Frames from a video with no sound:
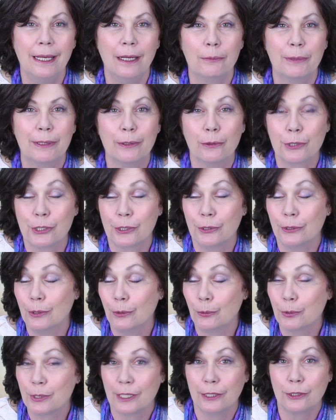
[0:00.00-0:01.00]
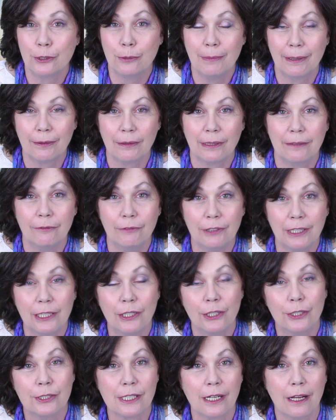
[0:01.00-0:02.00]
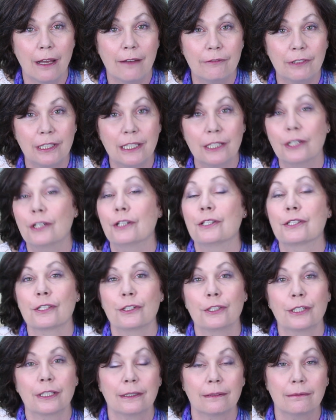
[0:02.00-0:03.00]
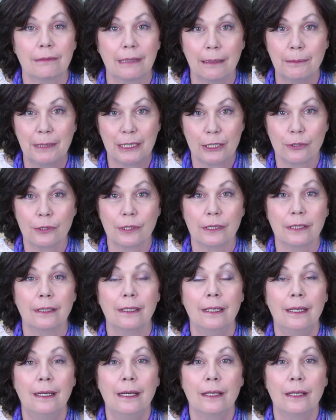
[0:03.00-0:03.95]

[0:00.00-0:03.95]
We also do monthly videos, live videos, so you can come into the